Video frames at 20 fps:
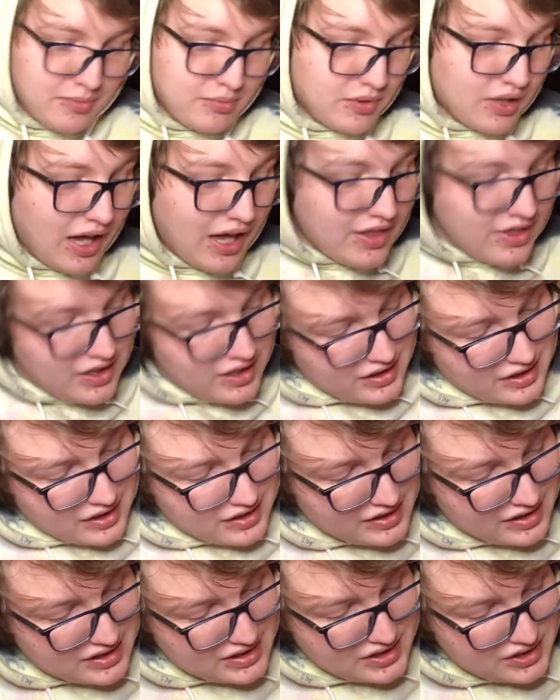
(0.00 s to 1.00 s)
But I think
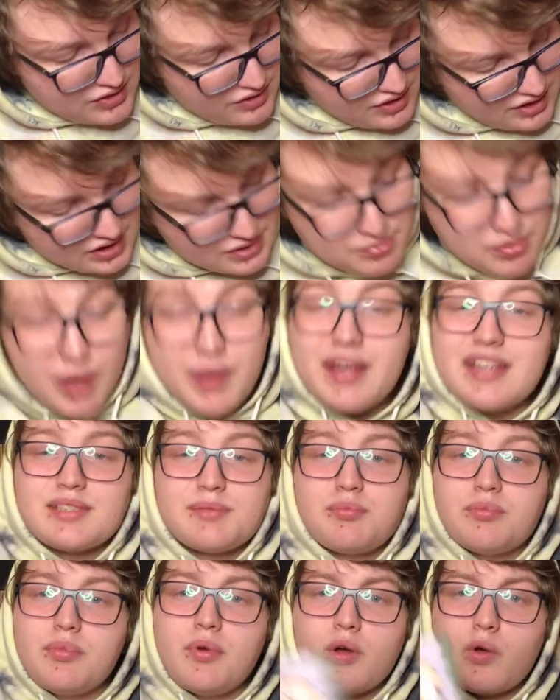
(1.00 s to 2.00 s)
that this series probably has
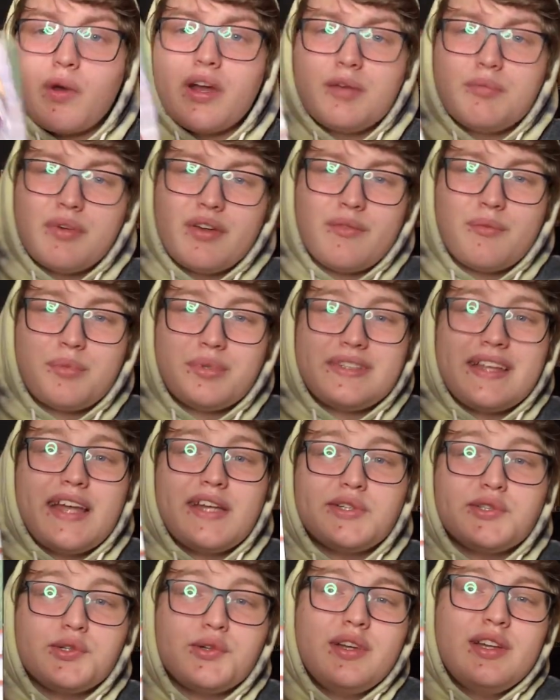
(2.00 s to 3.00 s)
quite a bit of
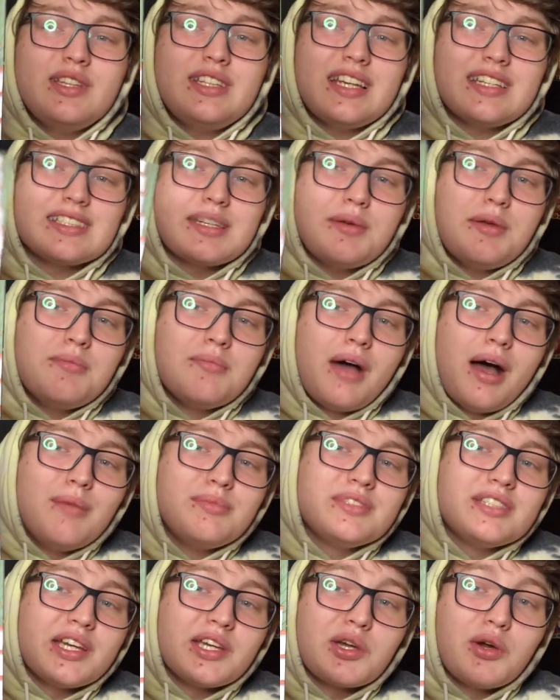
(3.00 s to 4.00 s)
potential. It does give me Mob
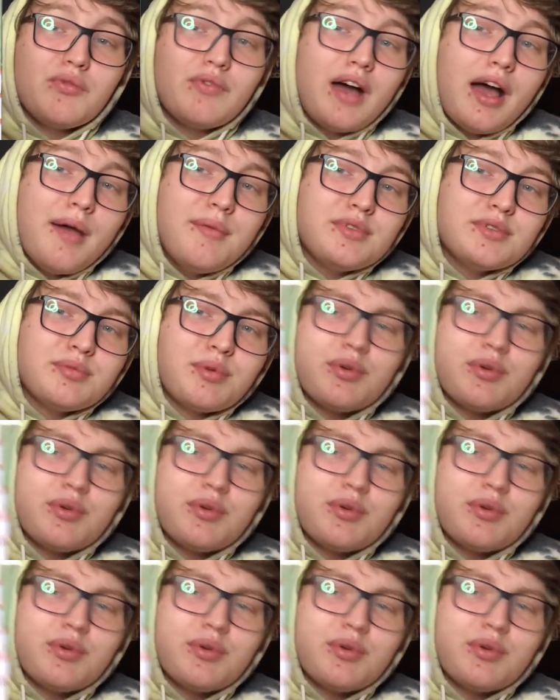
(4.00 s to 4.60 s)
Psycho vibes, but